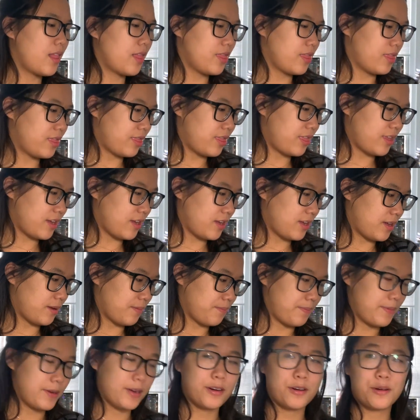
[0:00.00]
the
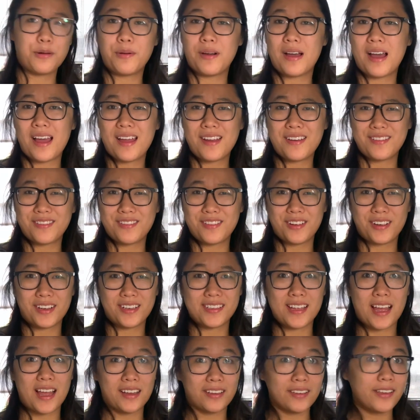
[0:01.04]
bigger one. I don't know
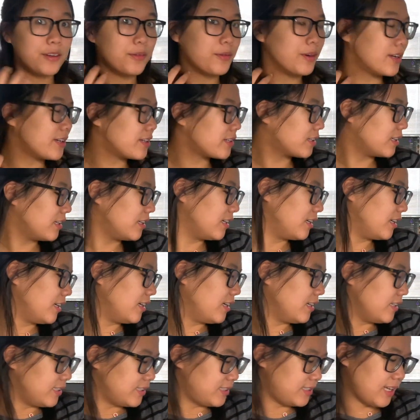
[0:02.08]
exactly what
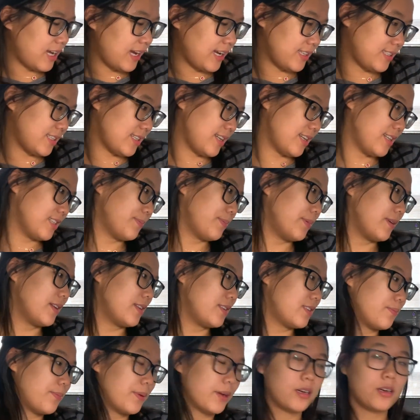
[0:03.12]
size it is, but it's
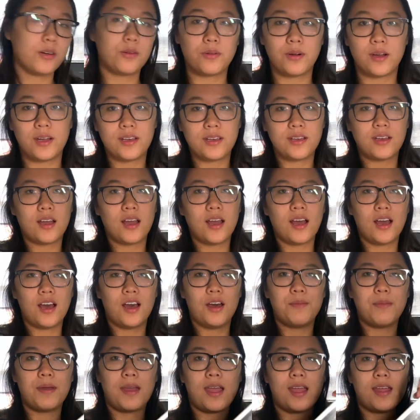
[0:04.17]
the bigger one,
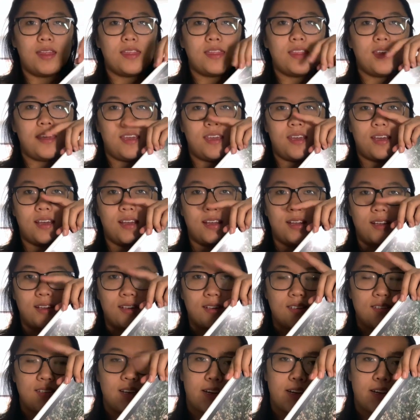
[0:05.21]
and the second